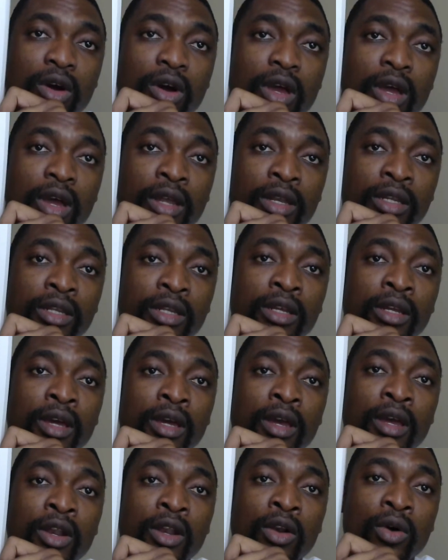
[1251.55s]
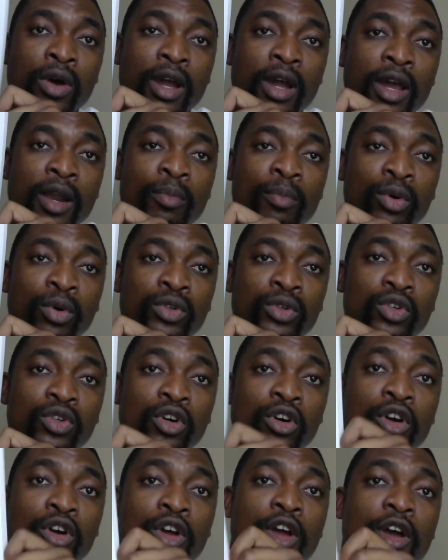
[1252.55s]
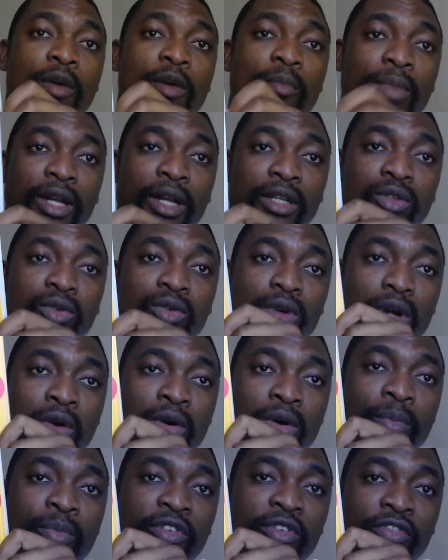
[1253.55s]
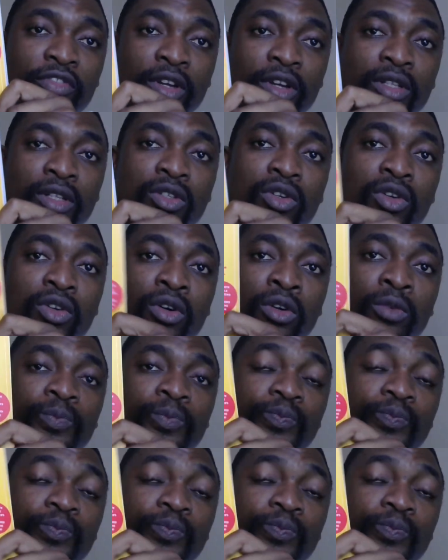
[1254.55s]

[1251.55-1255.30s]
any uh, local bookstore, but our preferred store